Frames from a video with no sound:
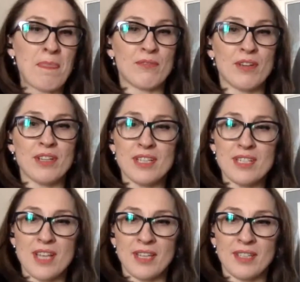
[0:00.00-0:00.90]
we're very
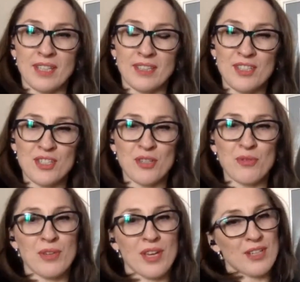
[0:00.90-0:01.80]
excited that this year
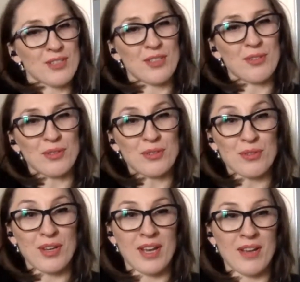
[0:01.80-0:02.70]
we're actually going
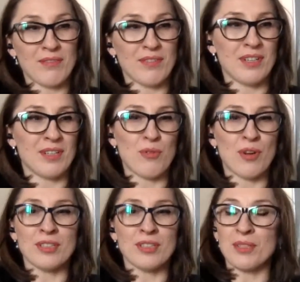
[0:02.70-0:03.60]
to have
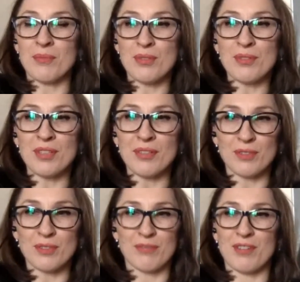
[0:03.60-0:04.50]
quantum computing
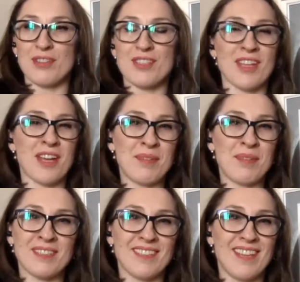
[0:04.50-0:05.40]
for the first time
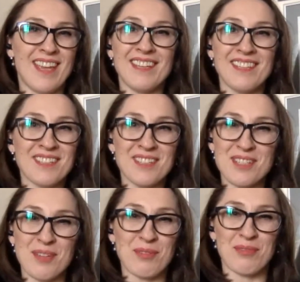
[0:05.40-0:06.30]
in 8 years
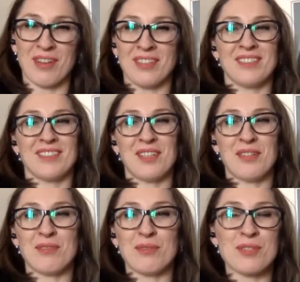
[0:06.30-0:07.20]
that we've run
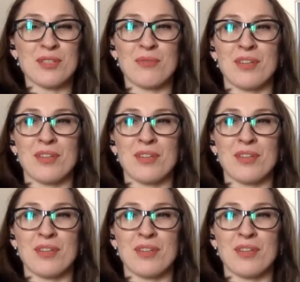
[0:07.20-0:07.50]
Her Revolution.